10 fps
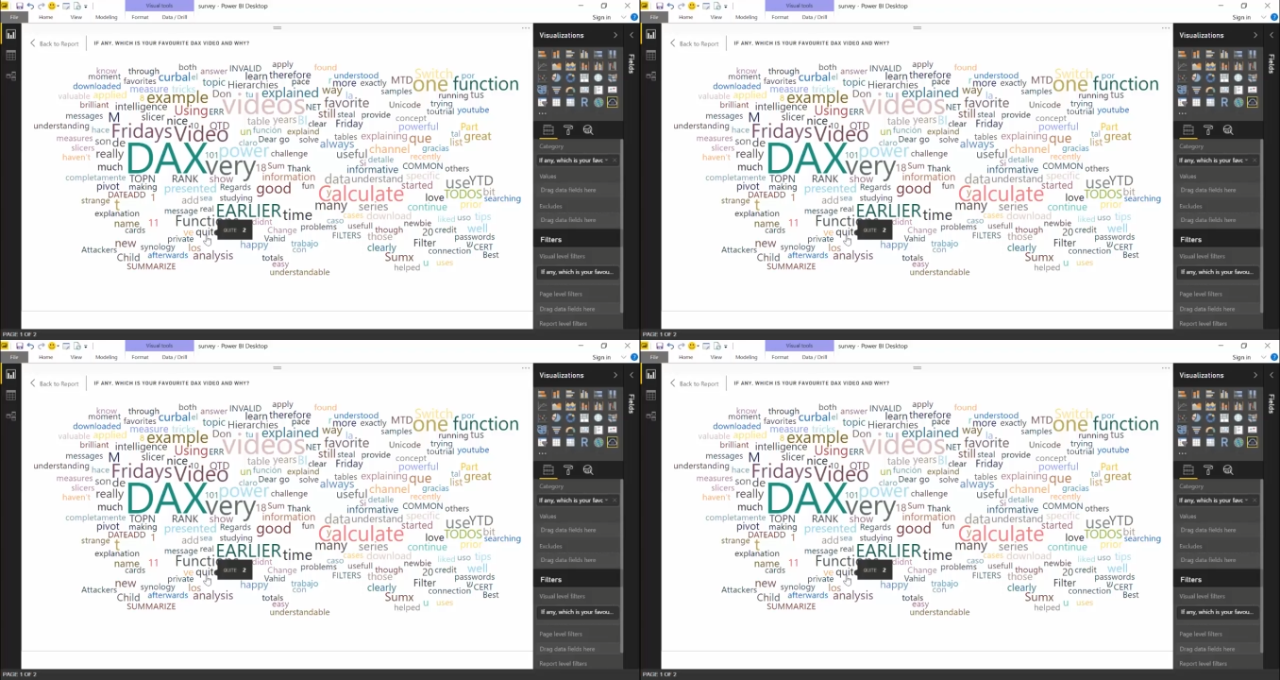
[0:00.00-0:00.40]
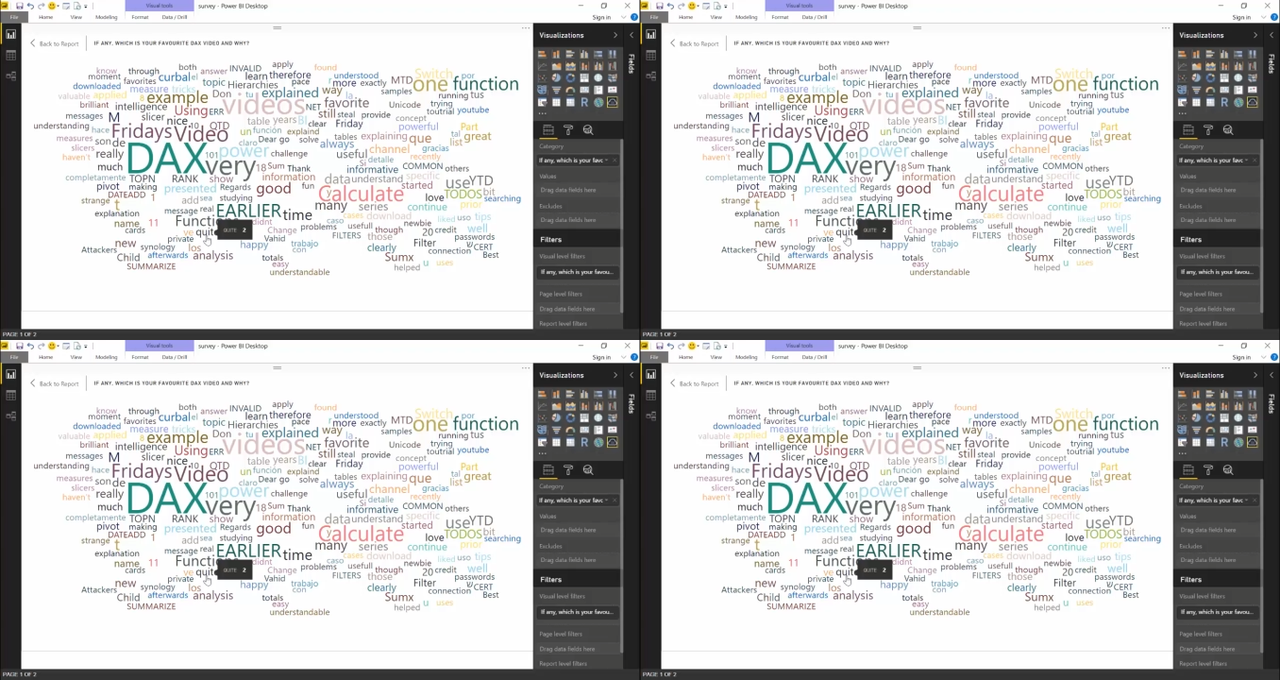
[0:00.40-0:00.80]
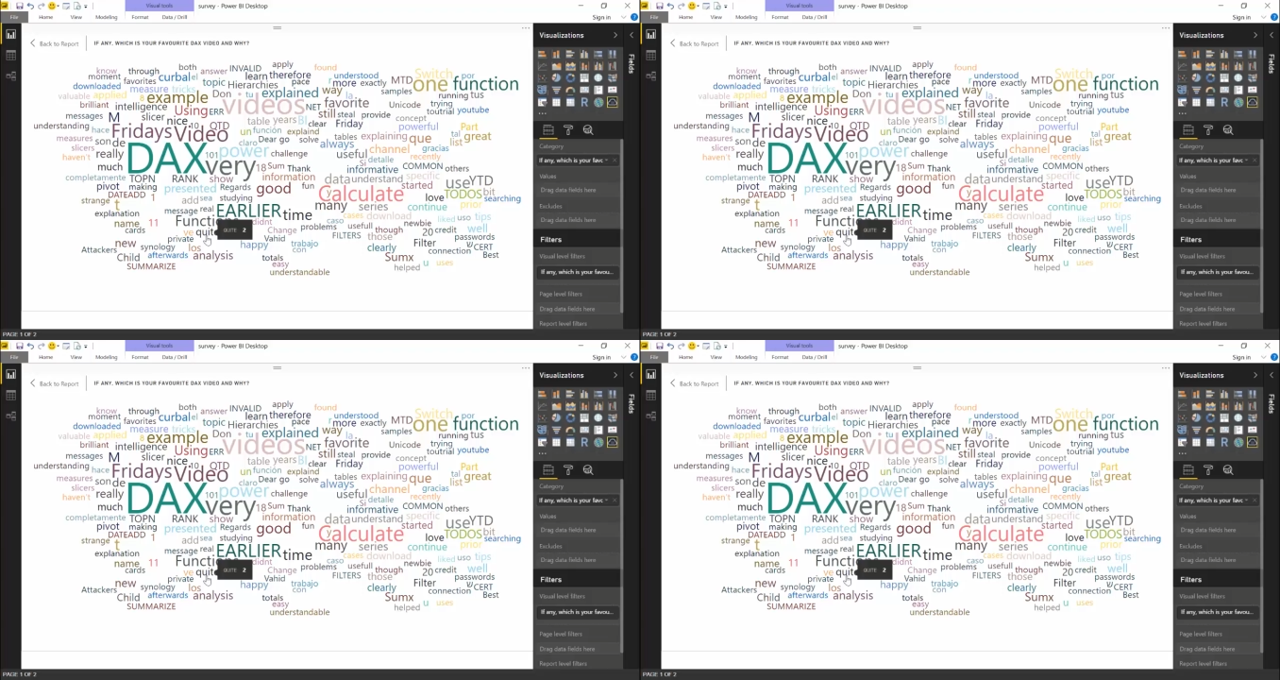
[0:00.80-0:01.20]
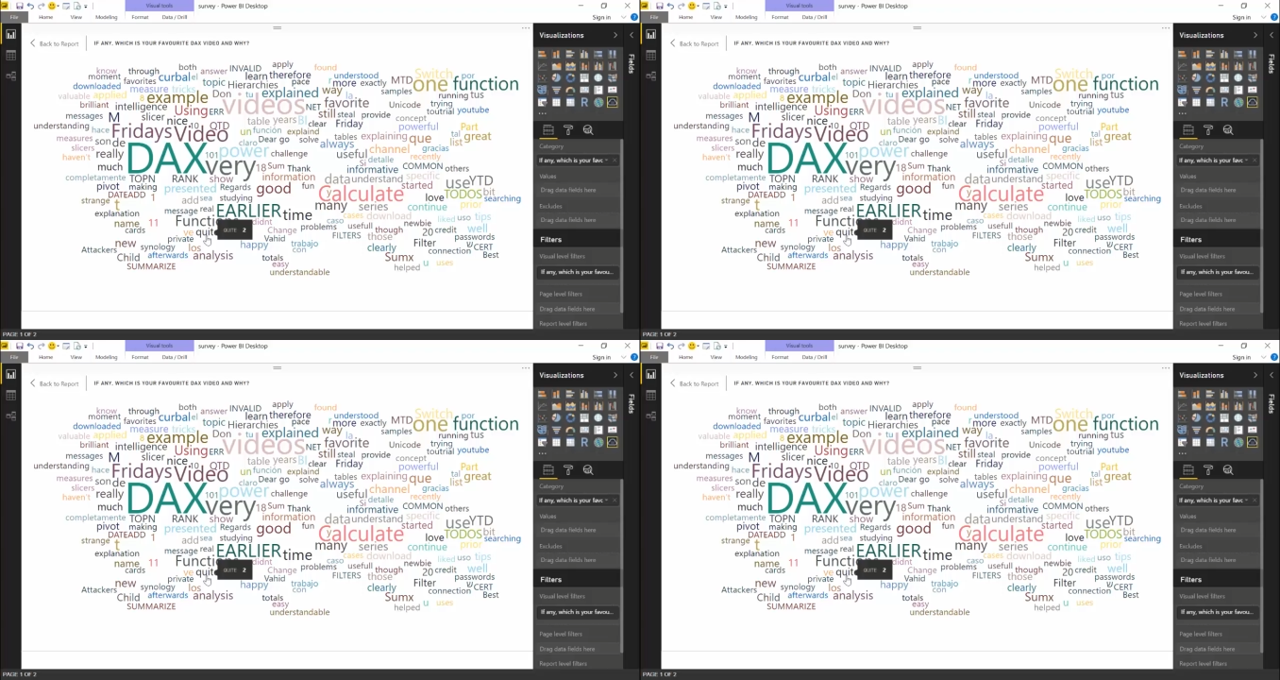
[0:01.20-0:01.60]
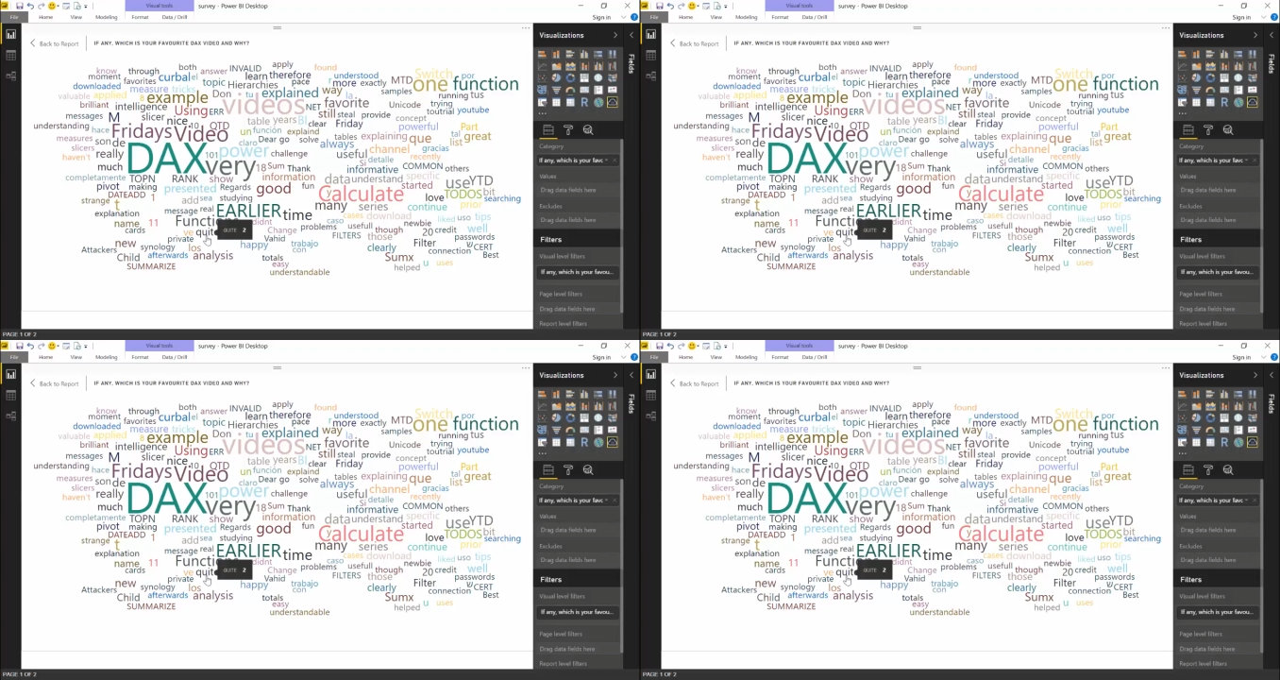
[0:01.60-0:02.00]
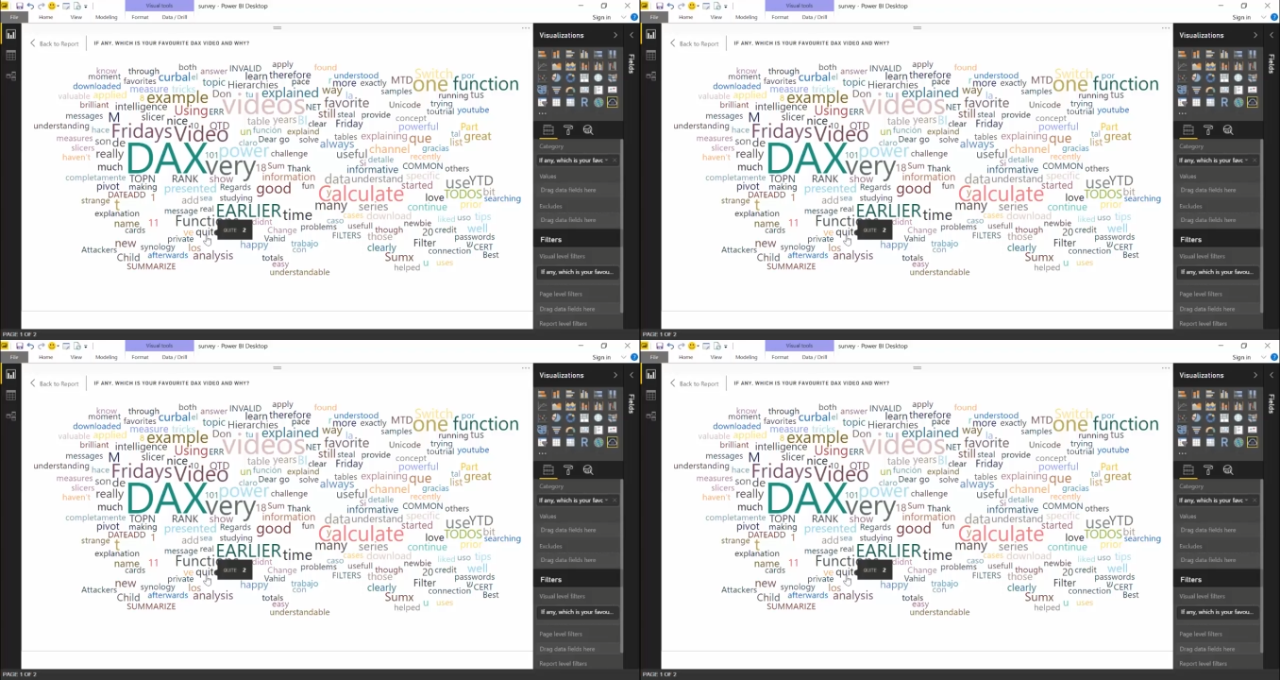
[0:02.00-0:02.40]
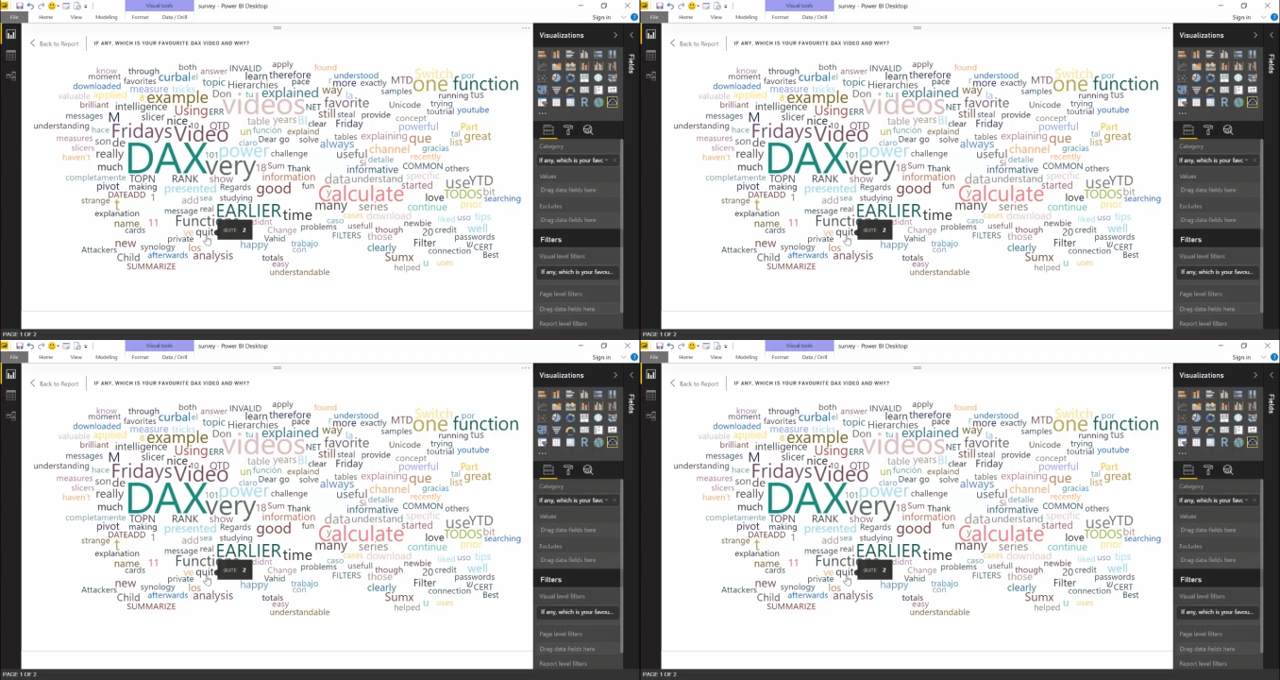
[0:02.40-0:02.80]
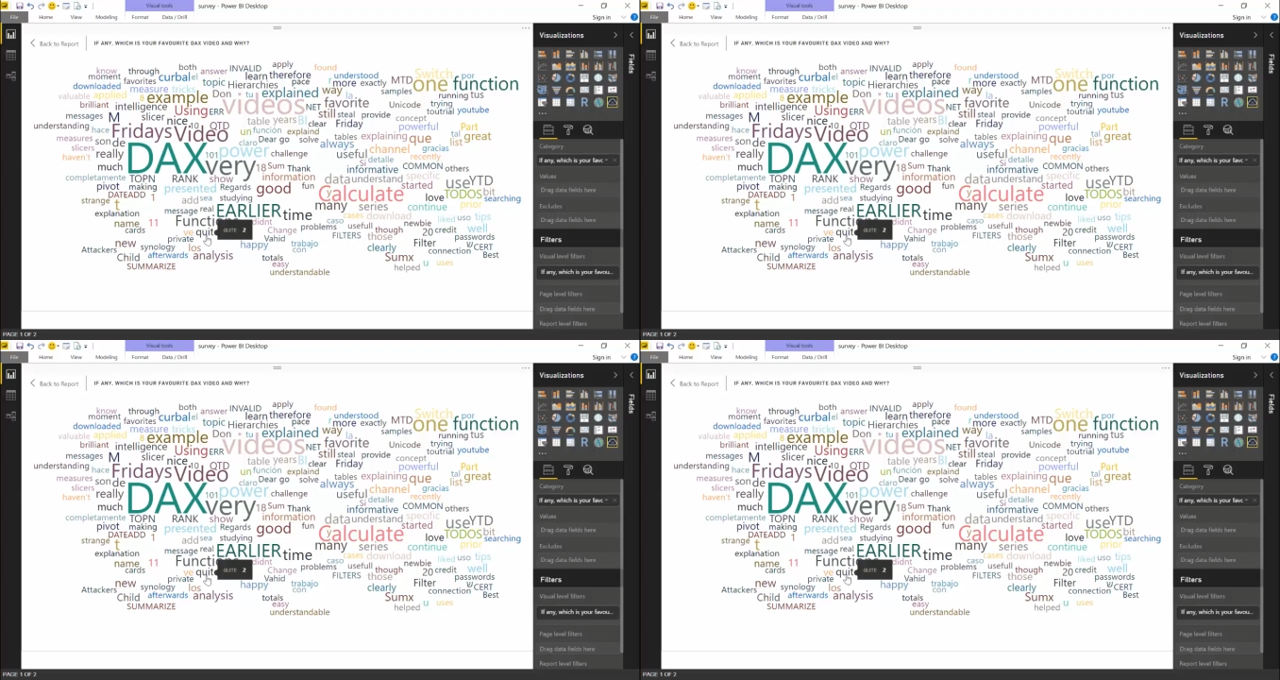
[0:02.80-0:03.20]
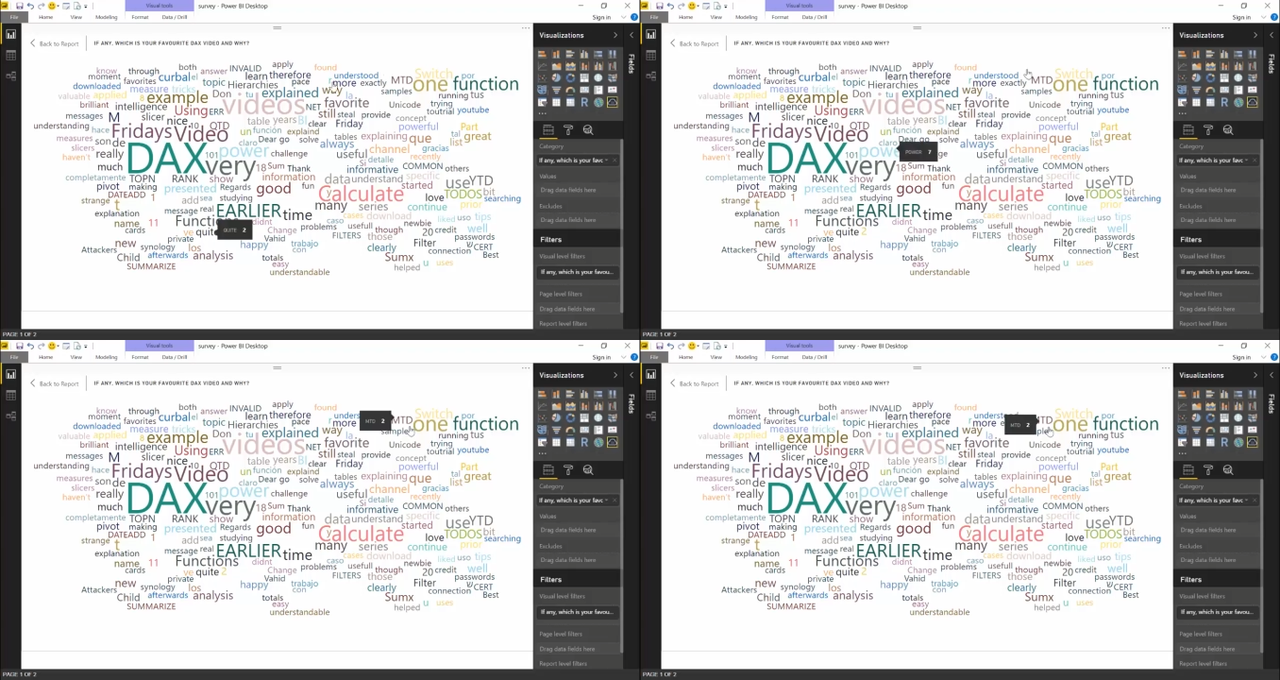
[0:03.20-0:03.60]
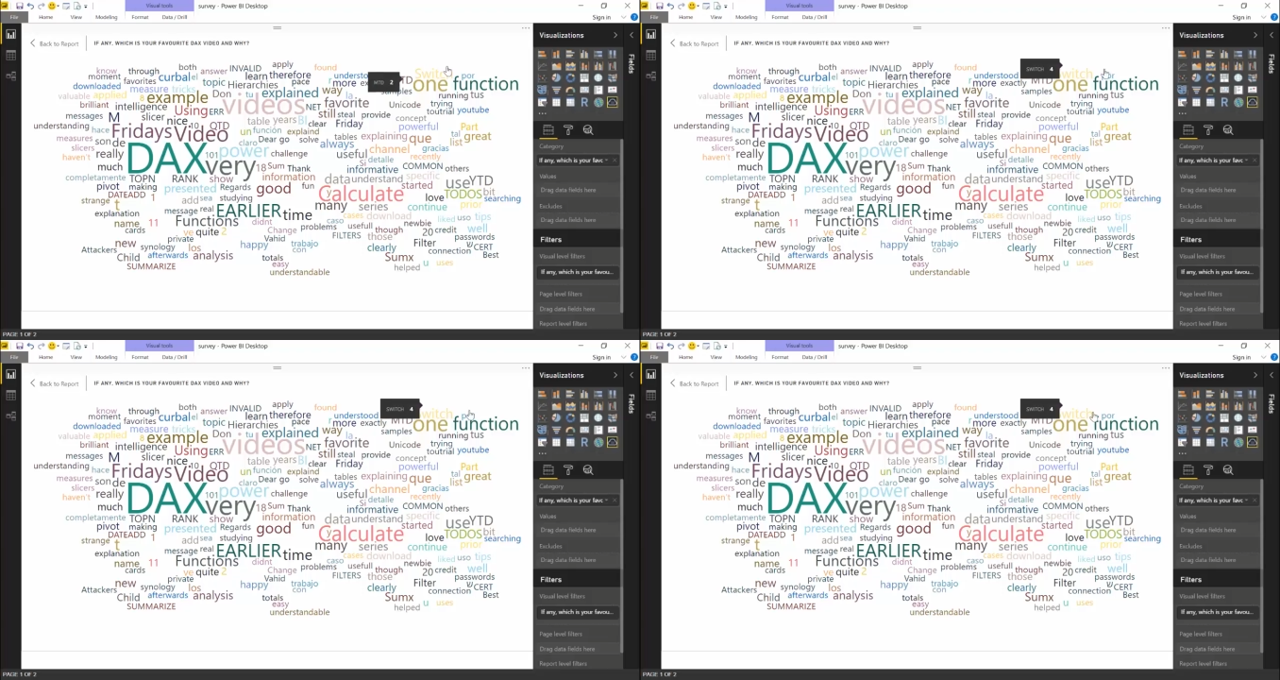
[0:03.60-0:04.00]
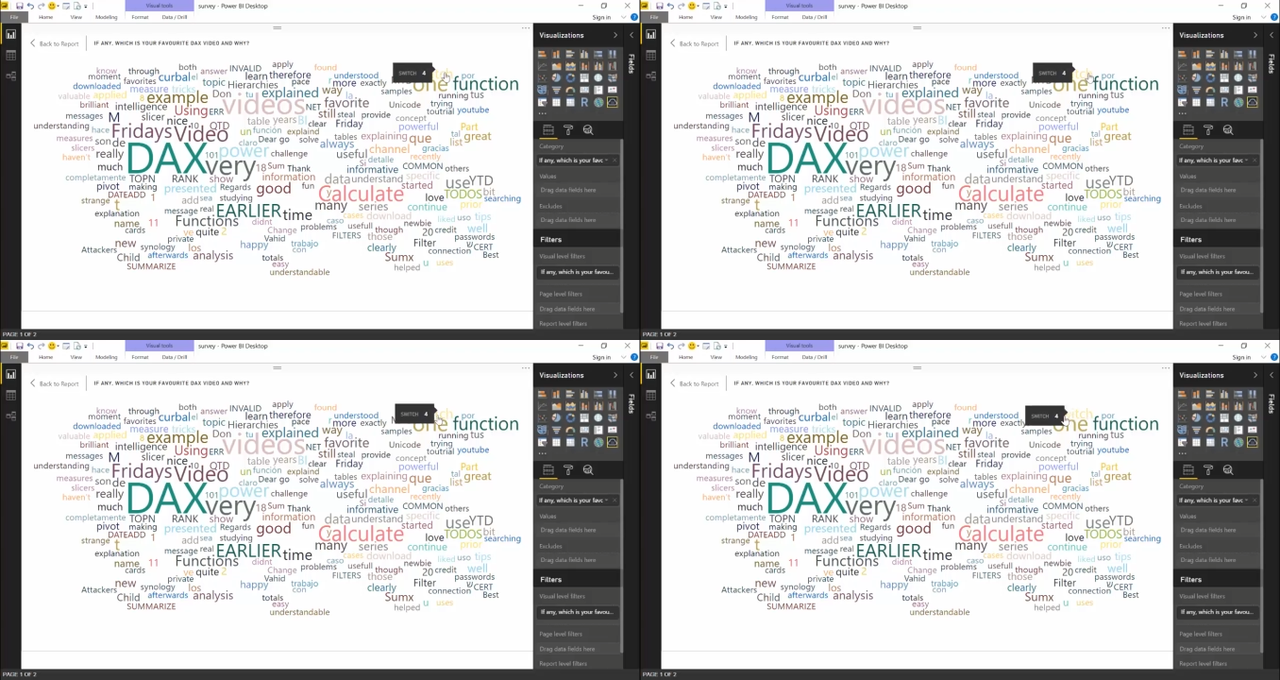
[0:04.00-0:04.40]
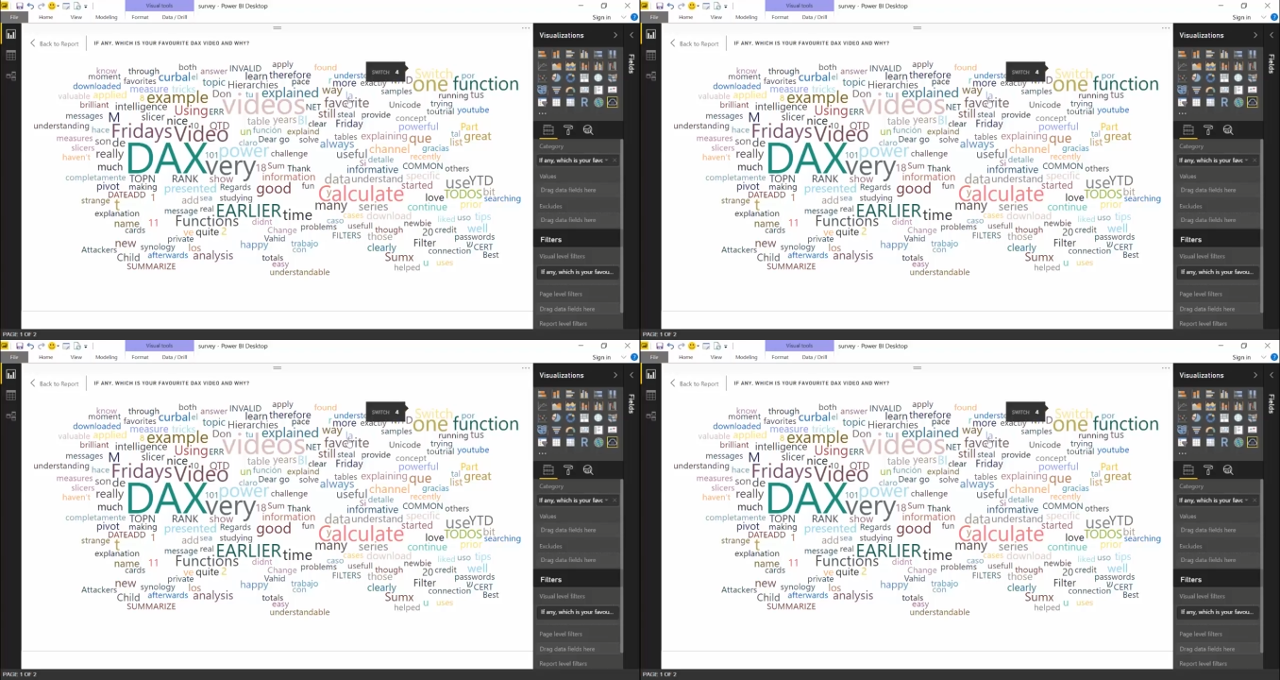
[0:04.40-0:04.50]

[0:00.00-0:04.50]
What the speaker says: No face is visible, so there are no lips to read.